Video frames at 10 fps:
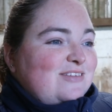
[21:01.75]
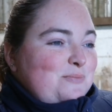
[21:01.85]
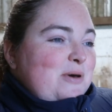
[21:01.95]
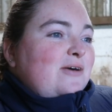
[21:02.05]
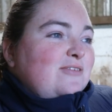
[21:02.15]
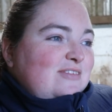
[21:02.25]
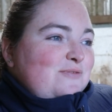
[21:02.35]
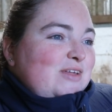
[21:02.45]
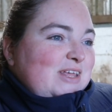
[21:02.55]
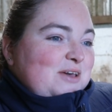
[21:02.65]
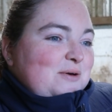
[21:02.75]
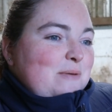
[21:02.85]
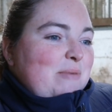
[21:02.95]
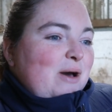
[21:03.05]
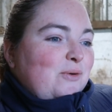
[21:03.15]
to post a
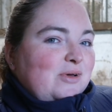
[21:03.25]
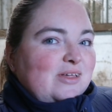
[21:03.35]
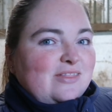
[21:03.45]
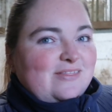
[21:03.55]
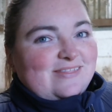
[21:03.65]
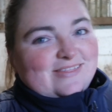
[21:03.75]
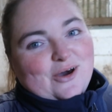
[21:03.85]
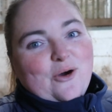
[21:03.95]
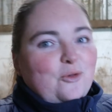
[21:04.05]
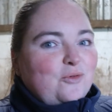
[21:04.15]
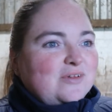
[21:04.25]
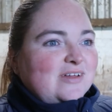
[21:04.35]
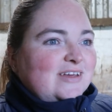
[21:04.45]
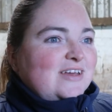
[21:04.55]
video about the whole